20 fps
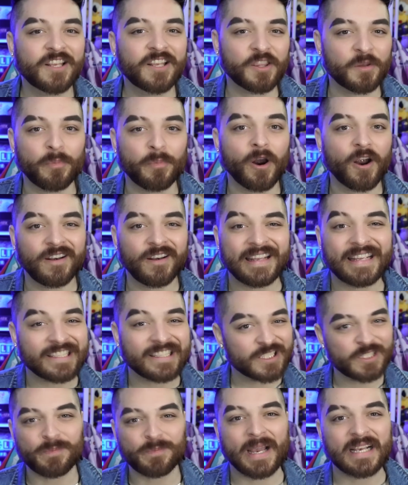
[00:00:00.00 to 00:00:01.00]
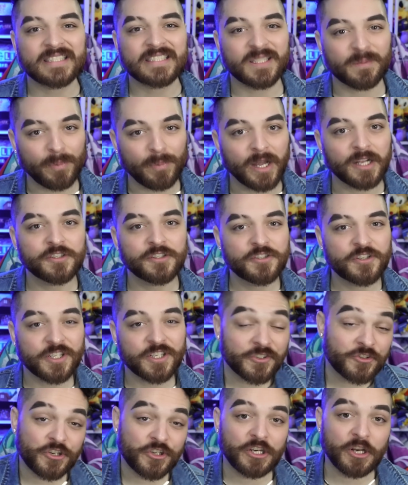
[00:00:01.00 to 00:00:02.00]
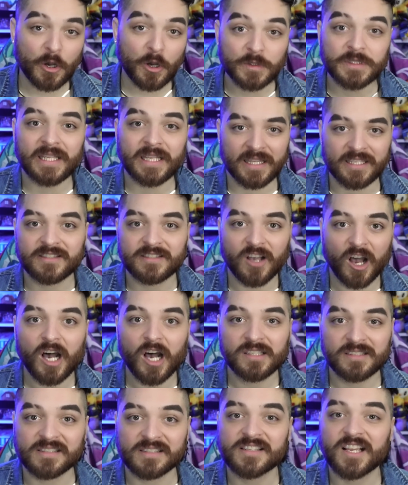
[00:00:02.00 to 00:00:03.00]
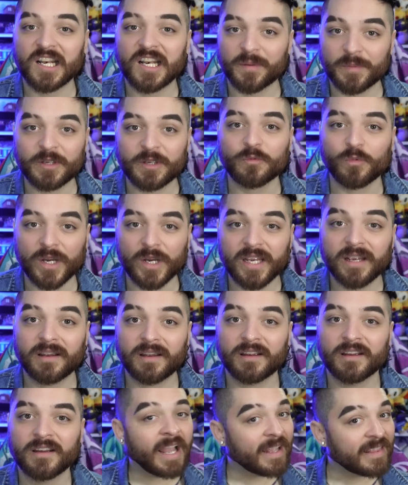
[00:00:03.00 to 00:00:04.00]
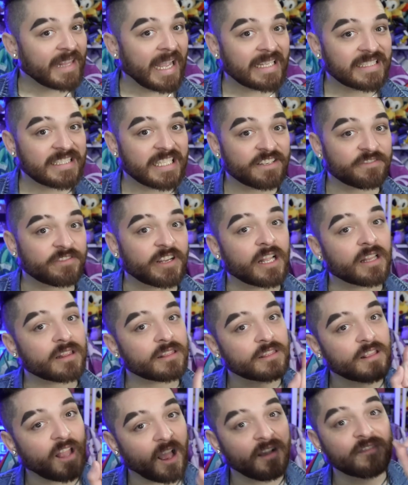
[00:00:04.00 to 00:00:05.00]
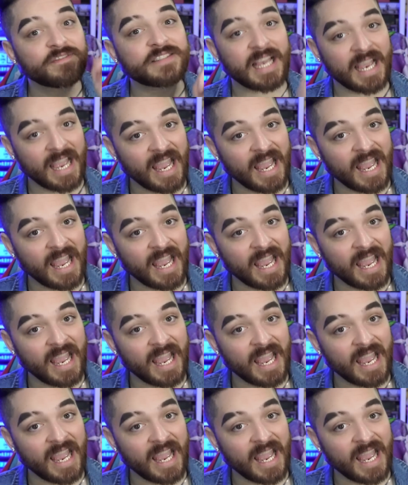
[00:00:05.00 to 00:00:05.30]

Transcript: to the party and spikes the punch because she knows that the sauce is gonna be weak. And that diva loves a